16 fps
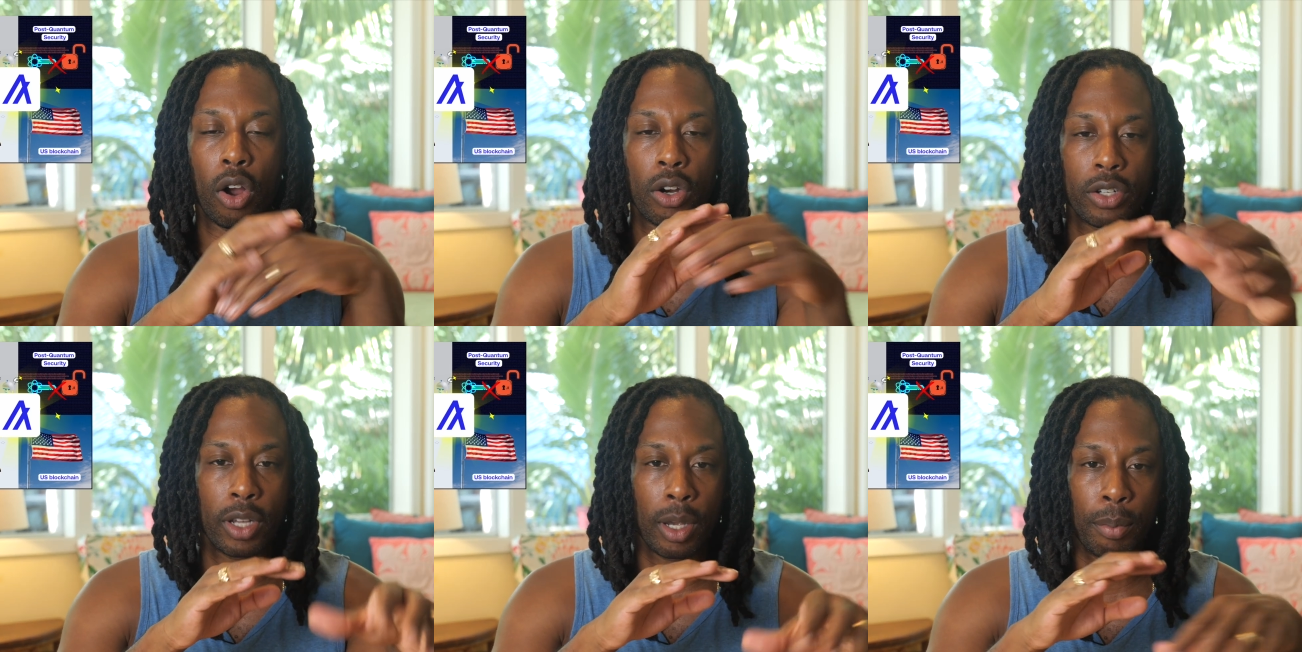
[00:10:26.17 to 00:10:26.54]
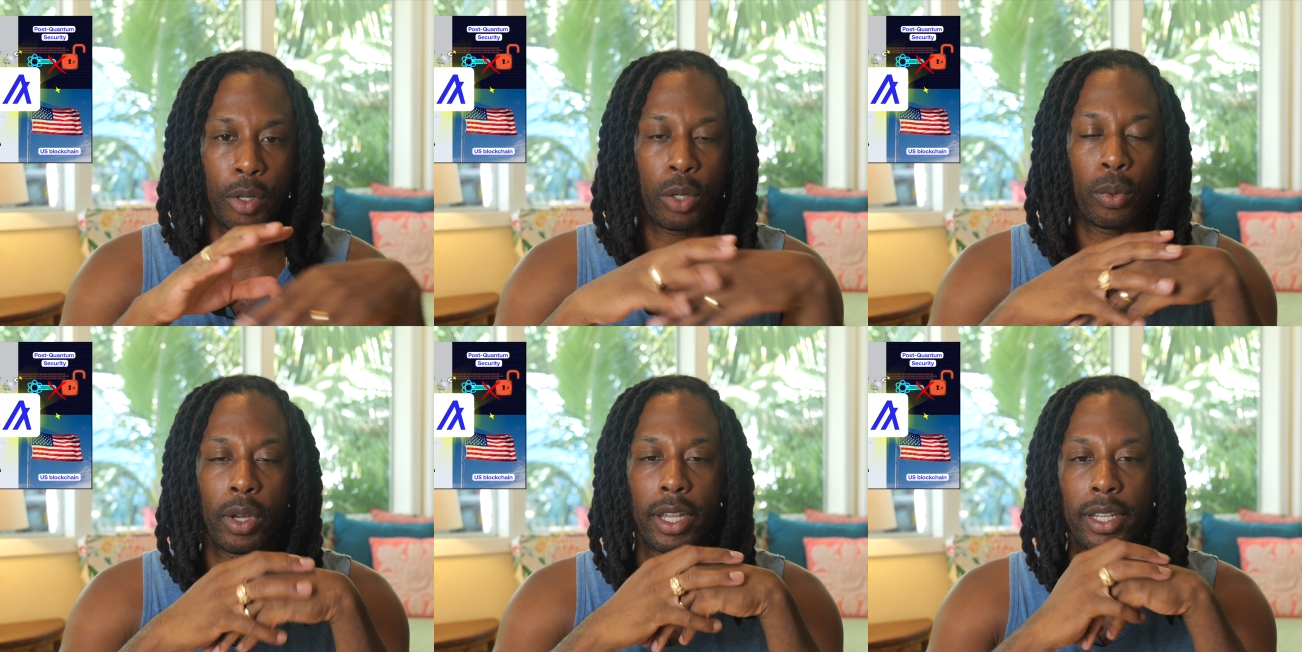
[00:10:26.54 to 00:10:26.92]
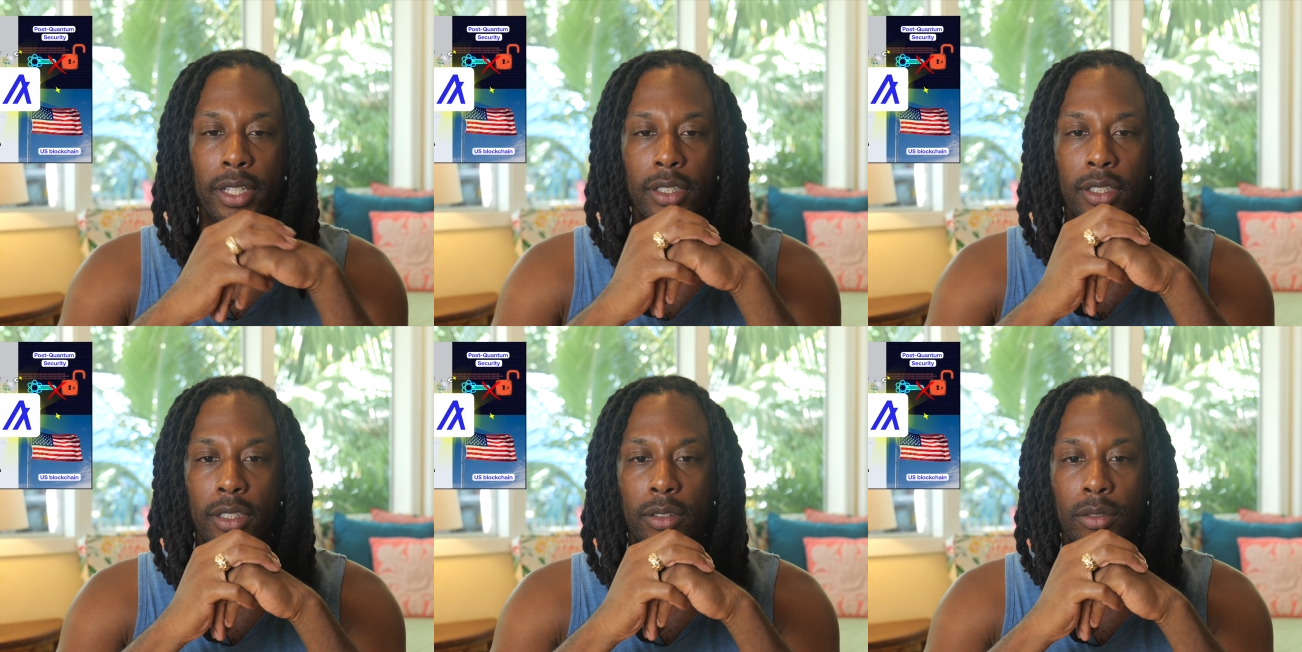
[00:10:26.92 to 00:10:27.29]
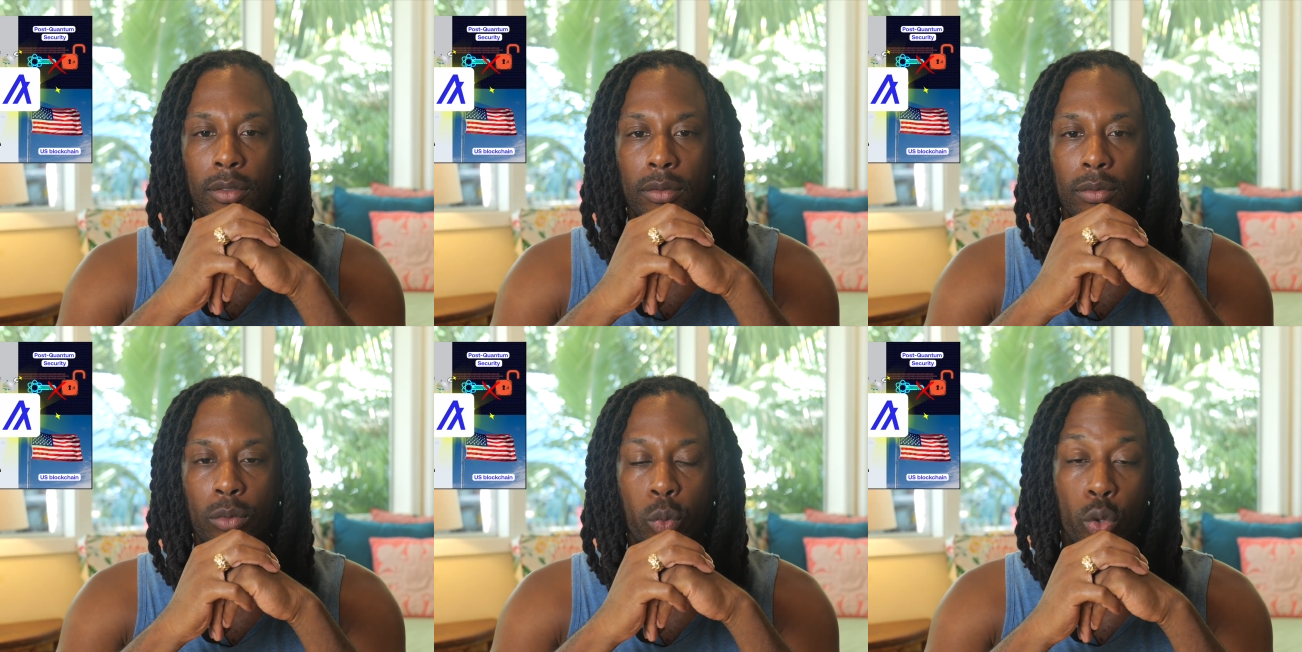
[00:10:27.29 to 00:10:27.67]
RWAs,
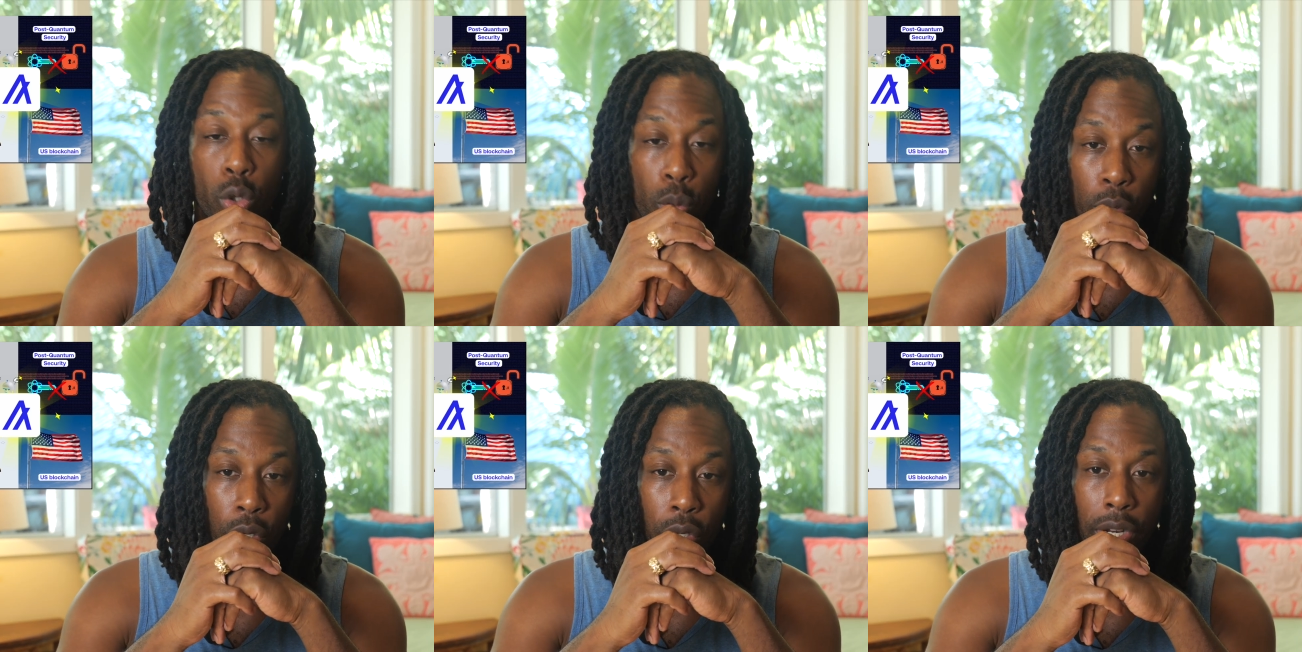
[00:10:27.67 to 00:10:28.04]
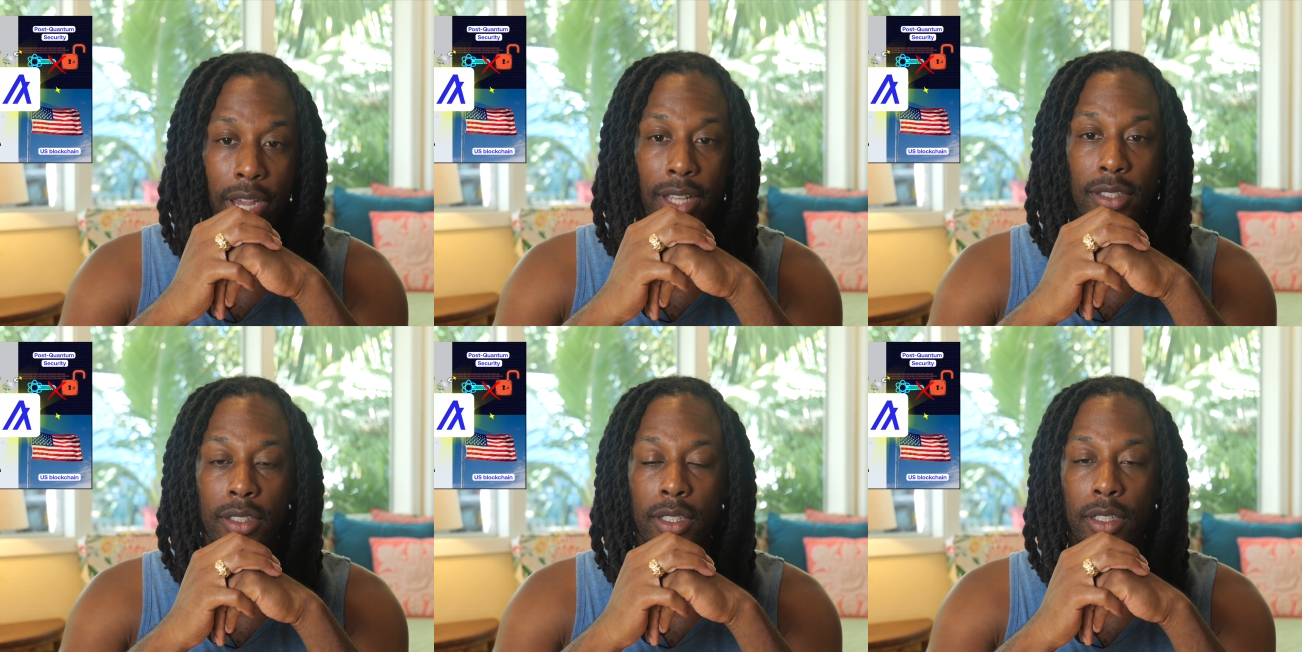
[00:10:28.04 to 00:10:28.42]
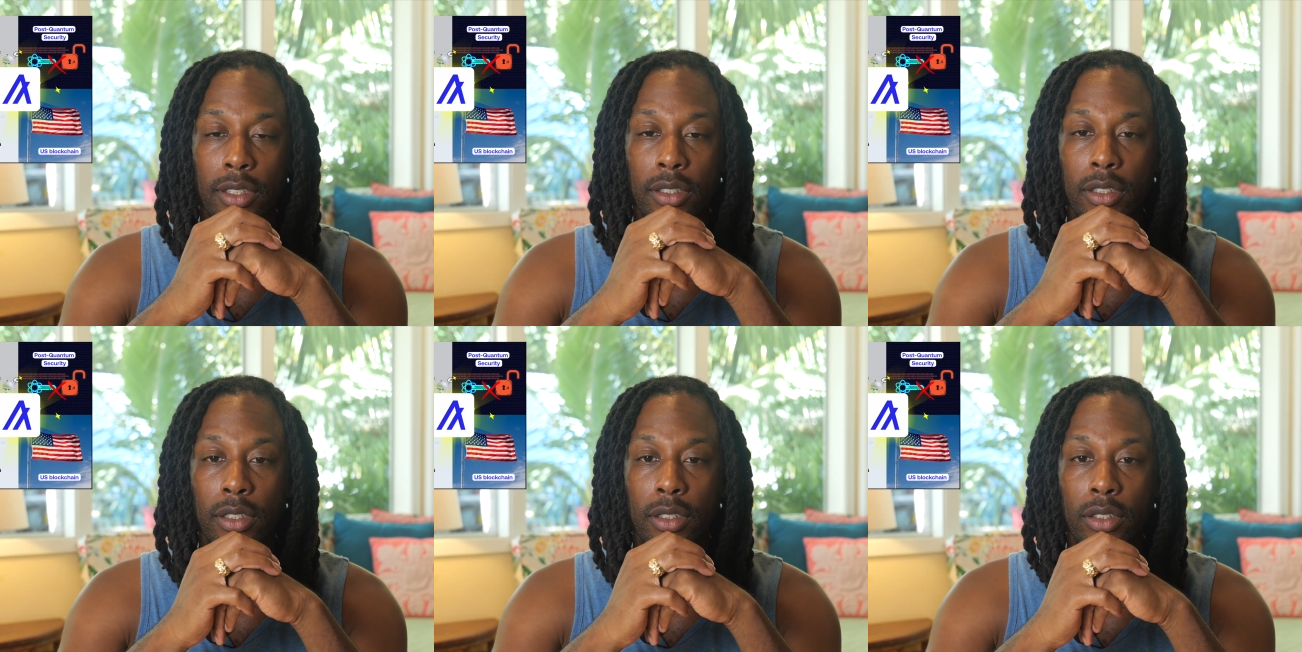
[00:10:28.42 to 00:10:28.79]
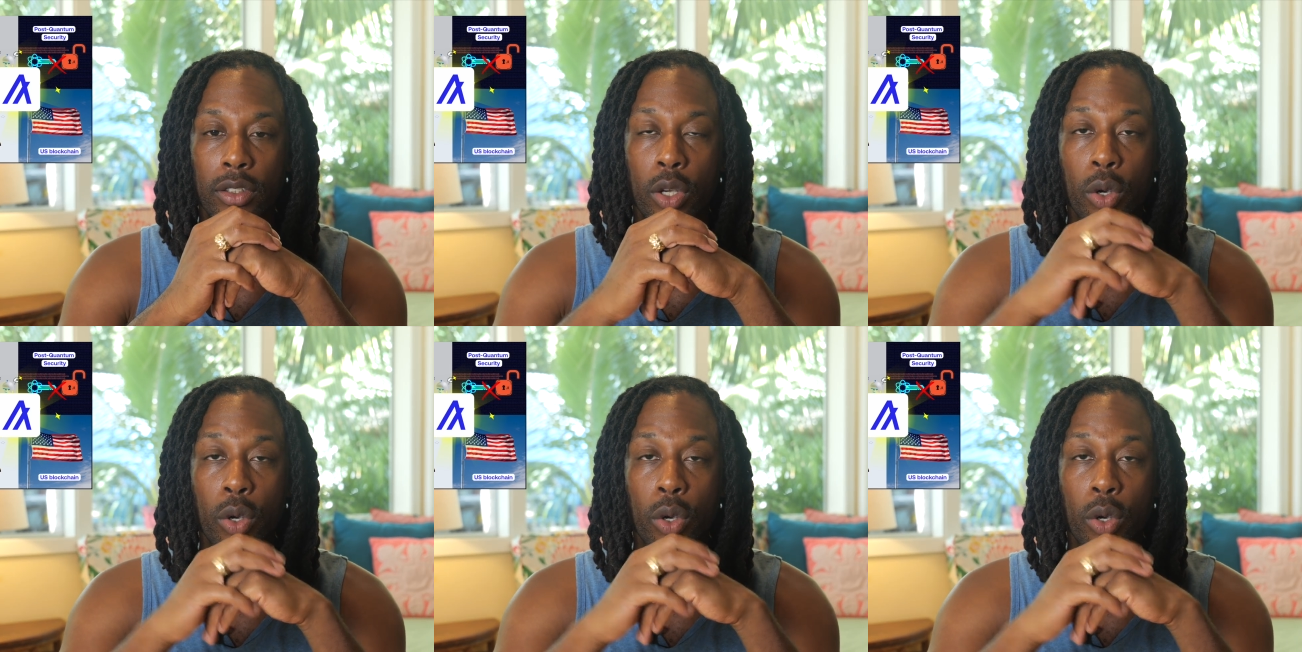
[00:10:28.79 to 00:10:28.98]
real-world assets,